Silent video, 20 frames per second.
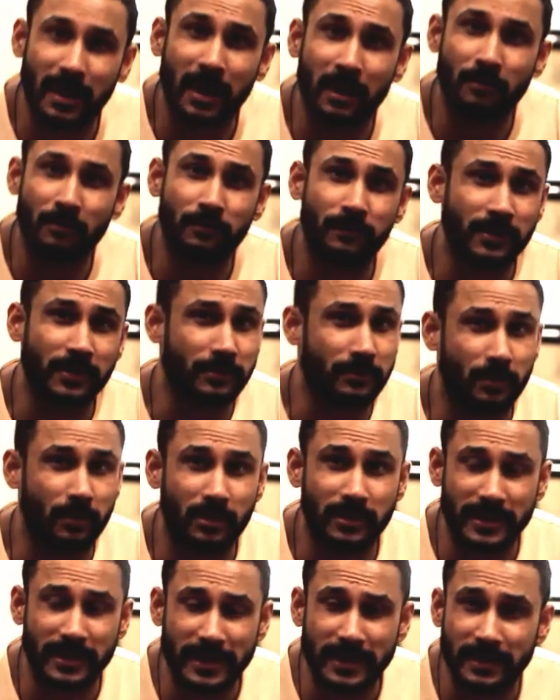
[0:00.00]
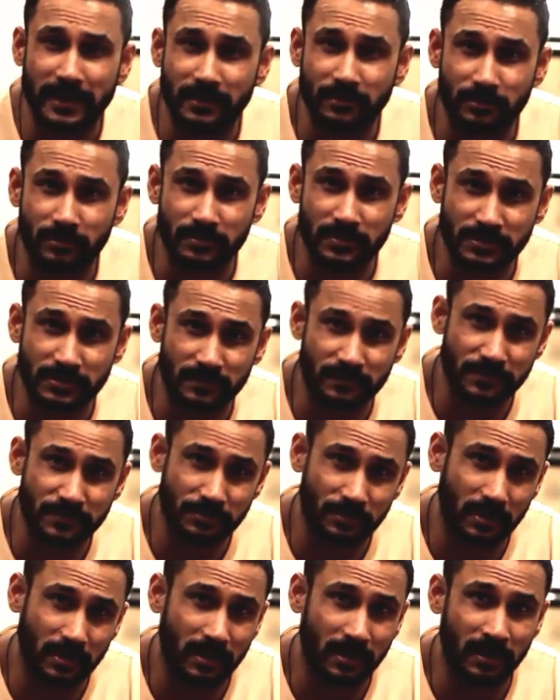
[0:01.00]
down, when you're not eating too much of
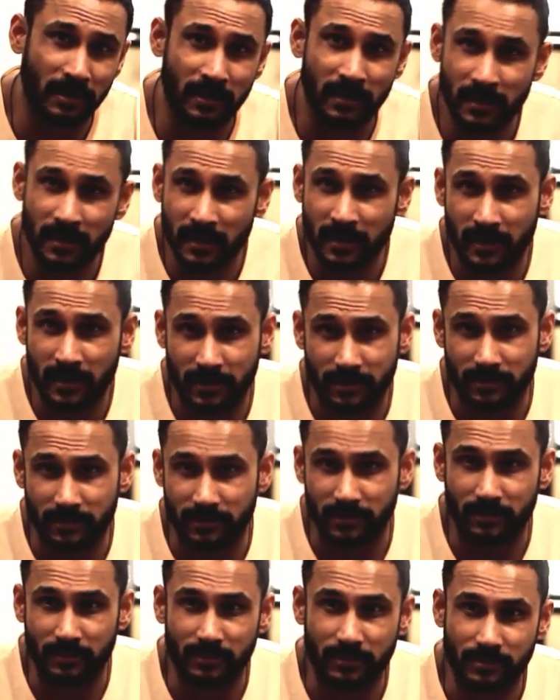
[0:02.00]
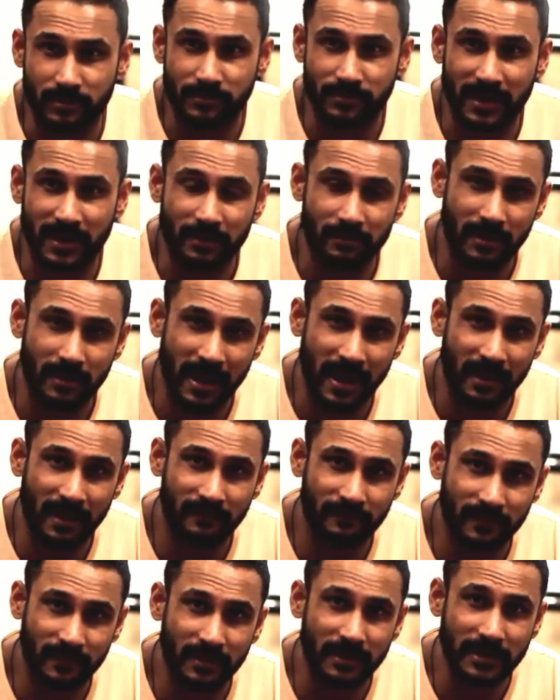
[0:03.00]
sugar, you're trying
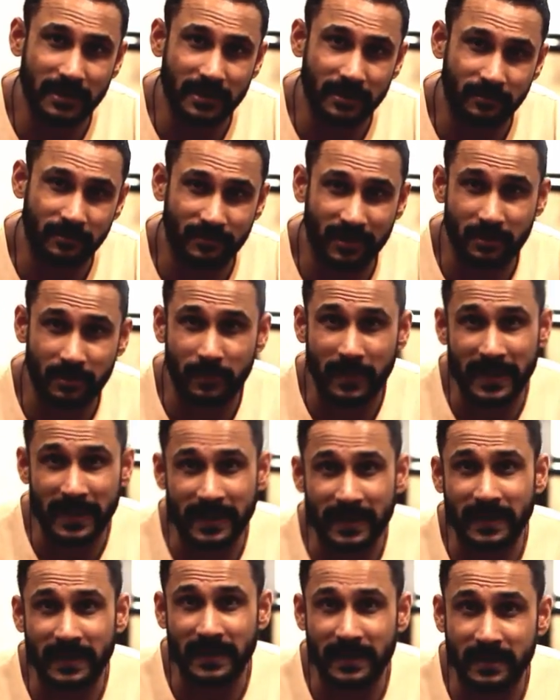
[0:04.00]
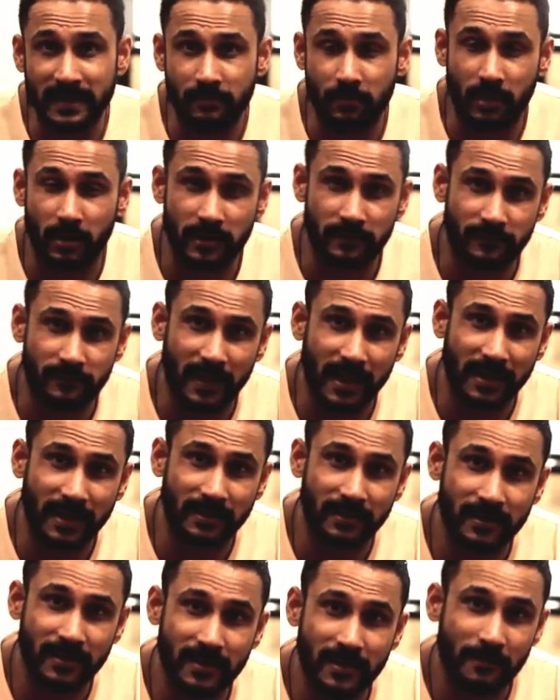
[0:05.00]
to maintain lean body fat.
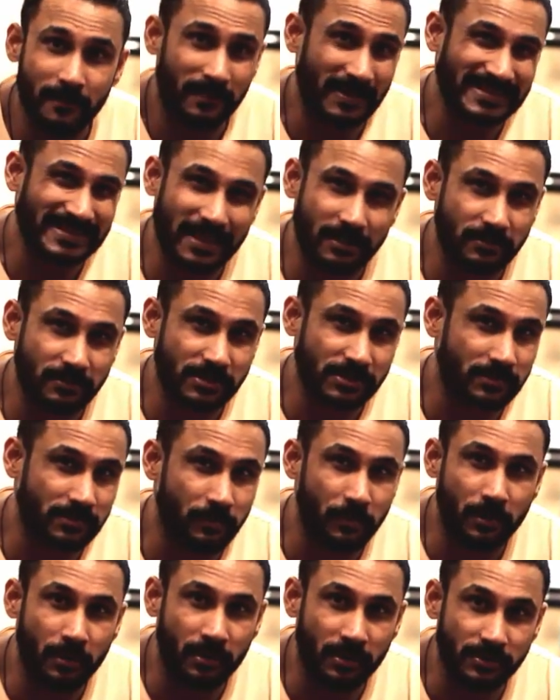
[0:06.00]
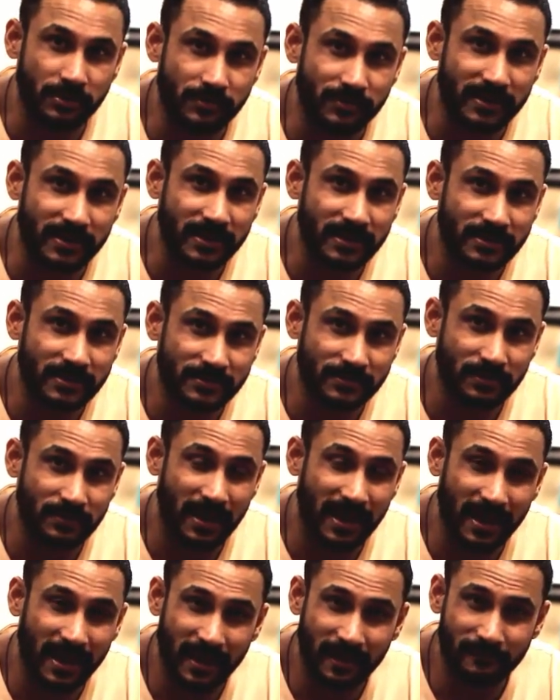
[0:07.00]
Plus I don't smoke or drink, so
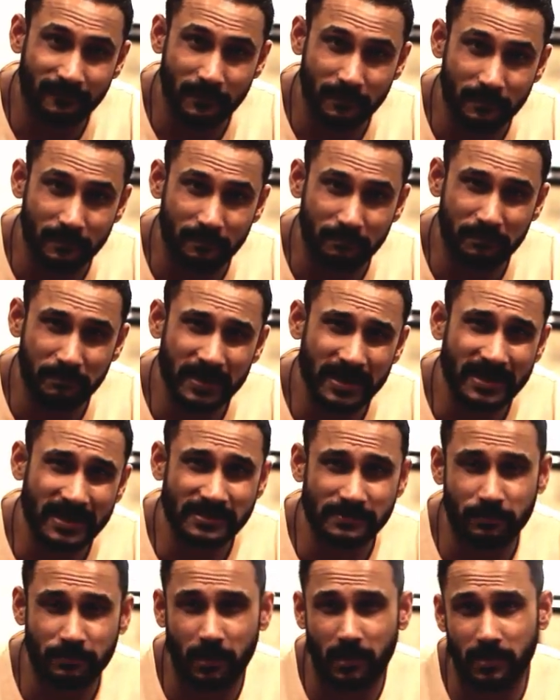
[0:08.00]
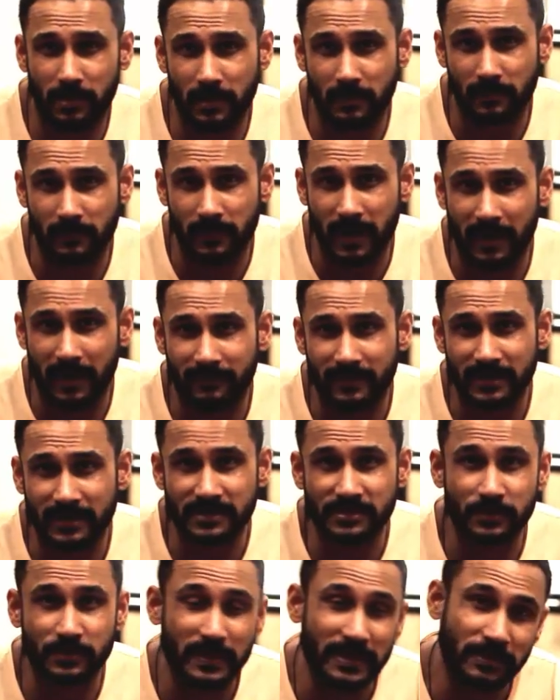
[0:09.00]
I have a biggest problem having
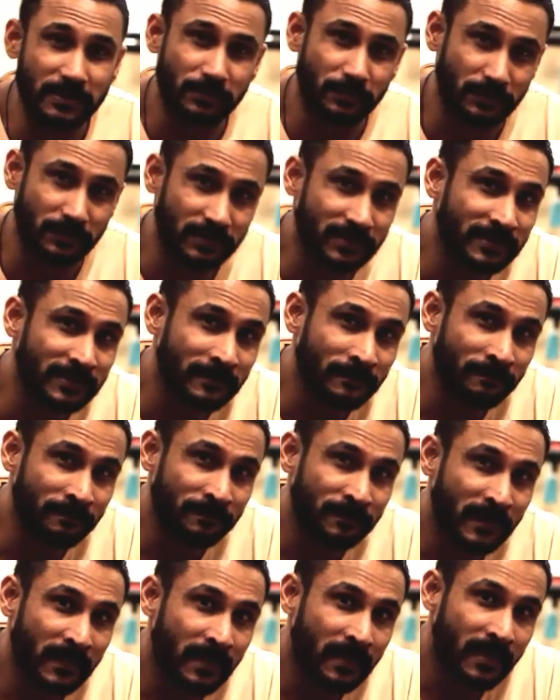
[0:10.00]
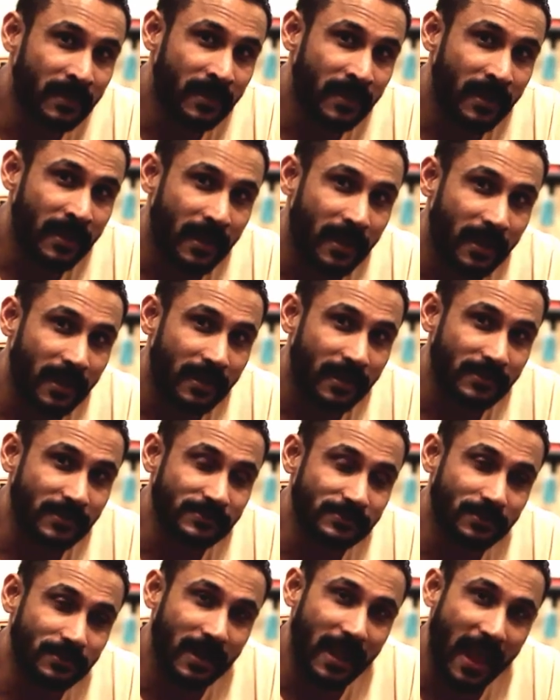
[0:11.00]
a sweet tooth.
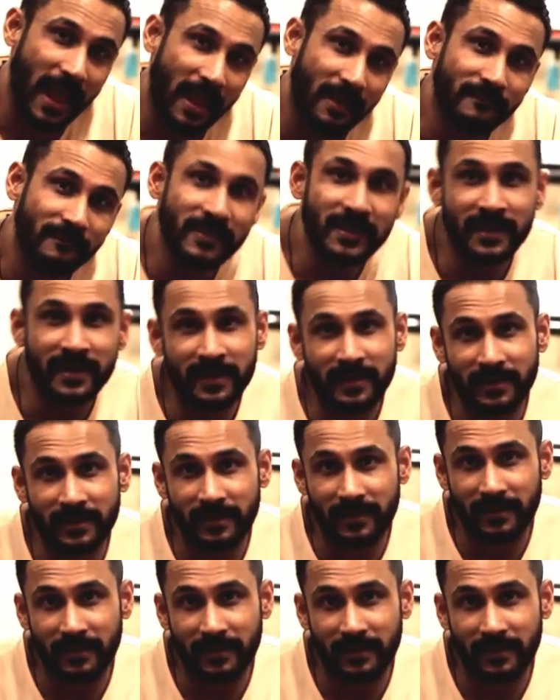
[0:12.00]
So having